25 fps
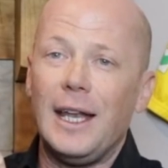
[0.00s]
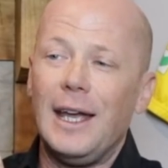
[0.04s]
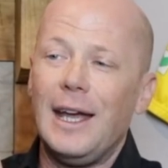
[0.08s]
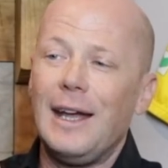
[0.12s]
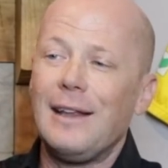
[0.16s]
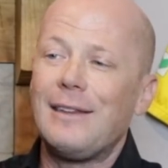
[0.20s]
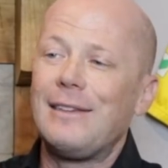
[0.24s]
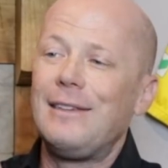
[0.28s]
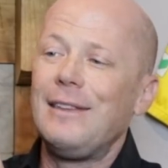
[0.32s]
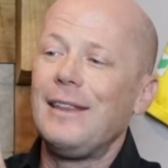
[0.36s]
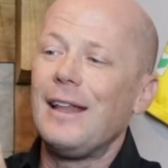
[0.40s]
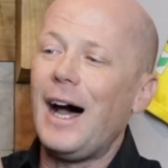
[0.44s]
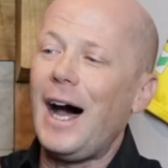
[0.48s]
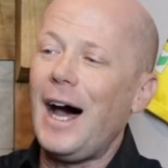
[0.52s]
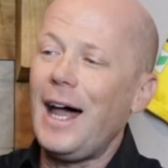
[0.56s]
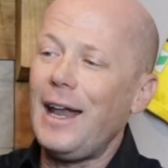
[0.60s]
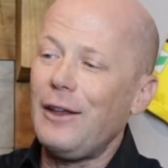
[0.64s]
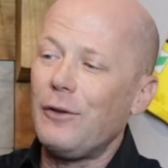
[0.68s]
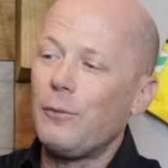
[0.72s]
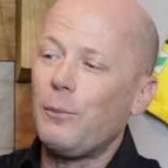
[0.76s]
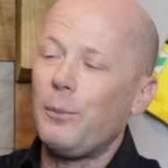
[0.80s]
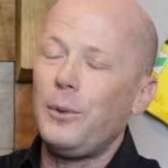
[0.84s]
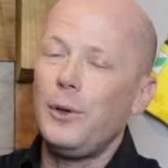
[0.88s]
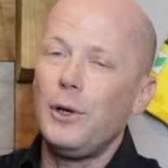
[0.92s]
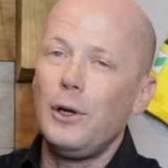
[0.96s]
It's not
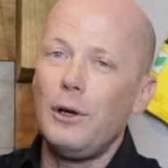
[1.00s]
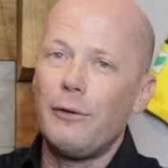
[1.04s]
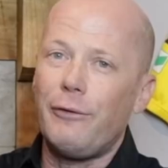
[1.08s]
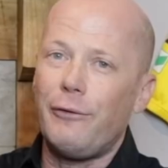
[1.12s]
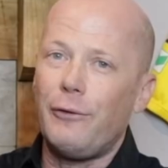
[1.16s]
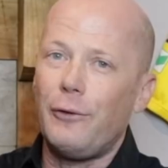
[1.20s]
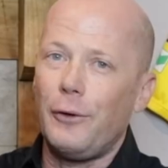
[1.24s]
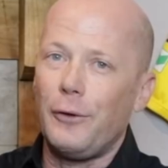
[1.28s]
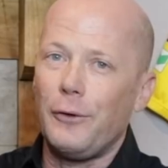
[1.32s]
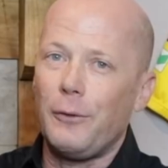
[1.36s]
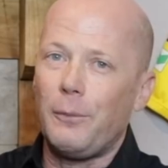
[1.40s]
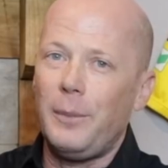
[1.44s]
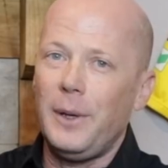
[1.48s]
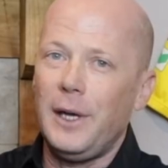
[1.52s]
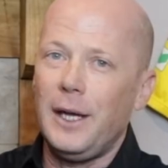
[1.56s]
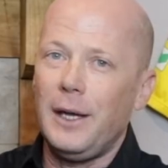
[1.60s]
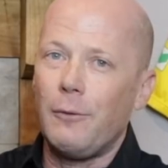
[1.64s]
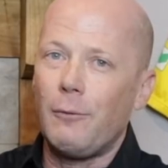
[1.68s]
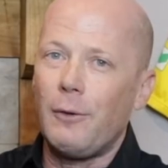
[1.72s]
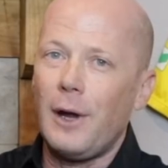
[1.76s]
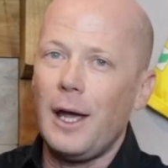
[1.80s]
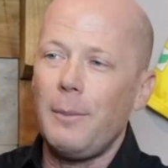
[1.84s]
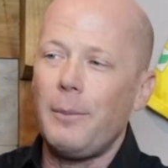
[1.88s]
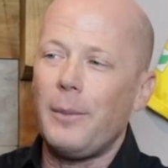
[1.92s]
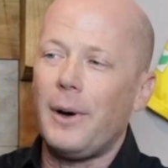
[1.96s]
as beautiful as being
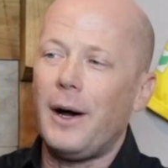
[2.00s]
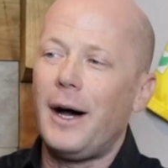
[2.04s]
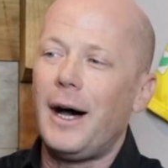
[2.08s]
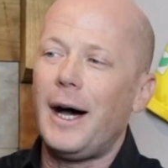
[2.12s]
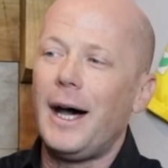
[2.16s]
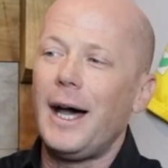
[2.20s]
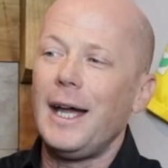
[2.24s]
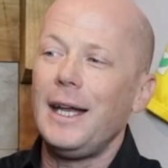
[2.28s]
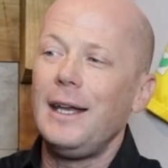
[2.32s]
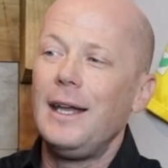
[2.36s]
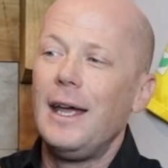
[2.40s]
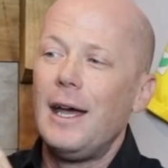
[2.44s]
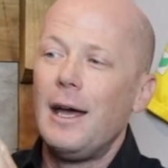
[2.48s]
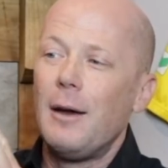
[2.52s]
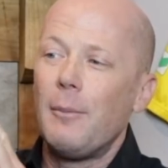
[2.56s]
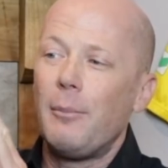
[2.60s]
right behind,